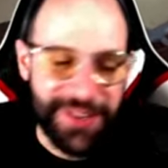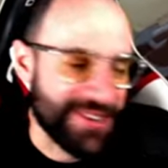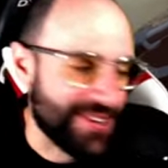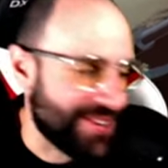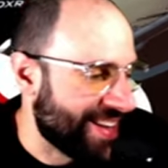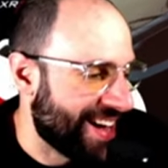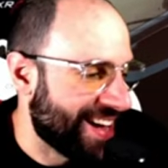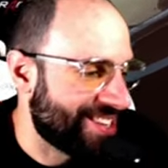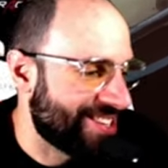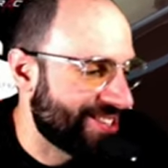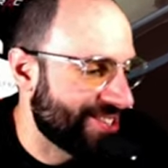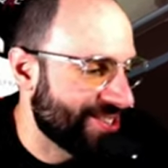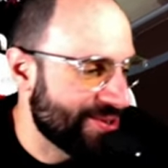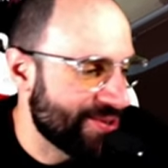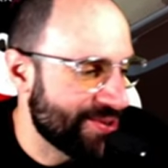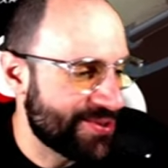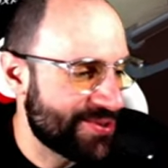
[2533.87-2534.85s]
Oh, that's
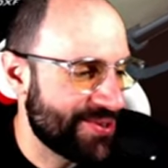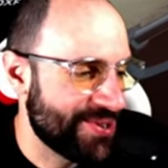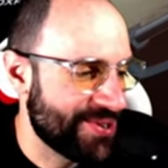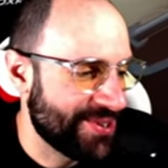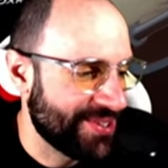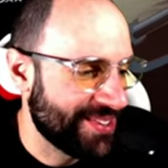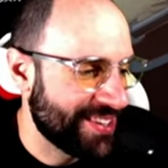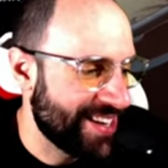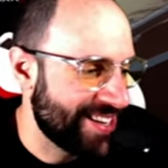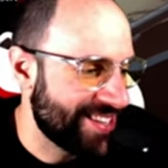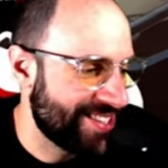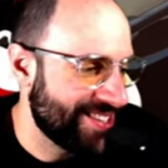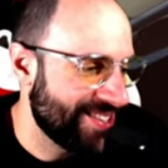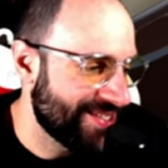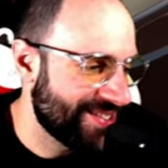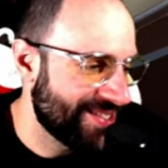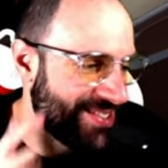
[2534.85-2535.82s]
so cool. That's
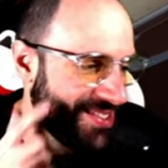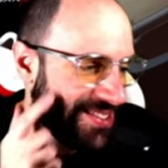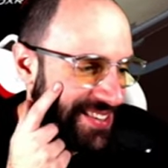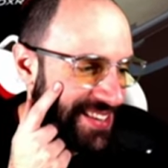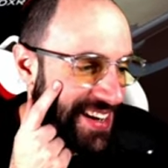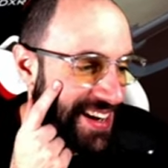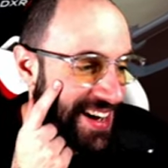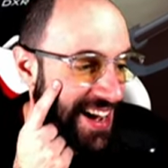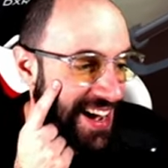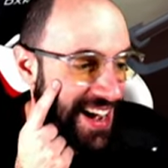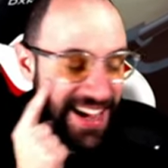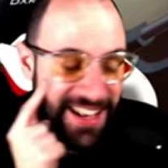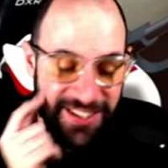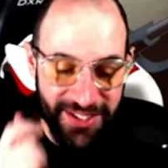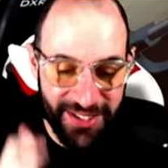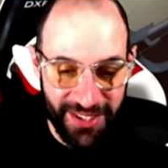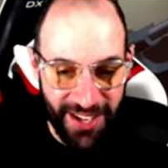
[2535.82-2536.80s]
so cool. Yeah, I
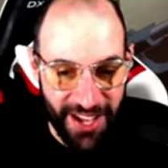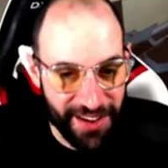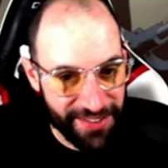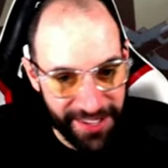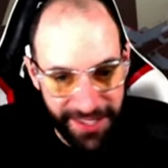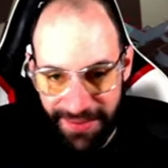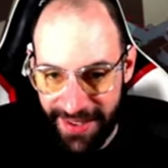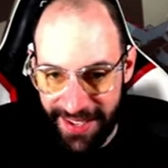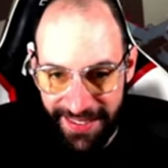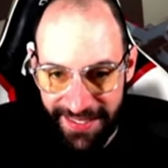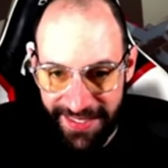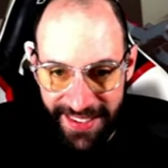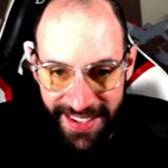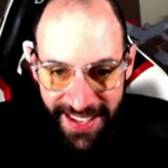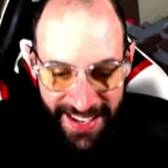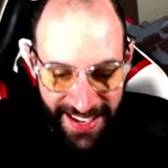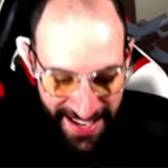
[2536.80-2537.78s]
also love it, man.